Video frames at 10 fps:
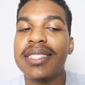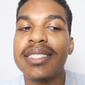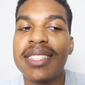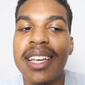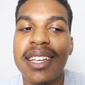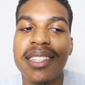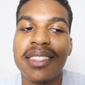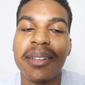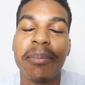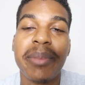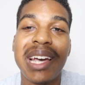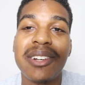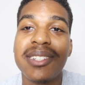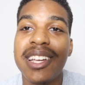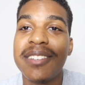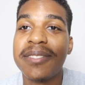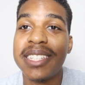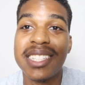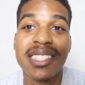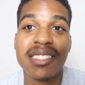is that the battery
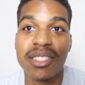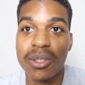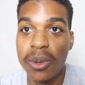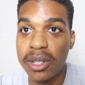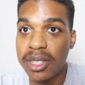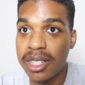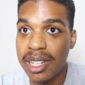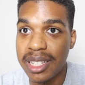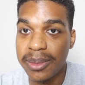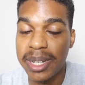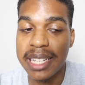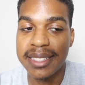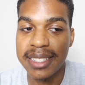life is shorter, as what I've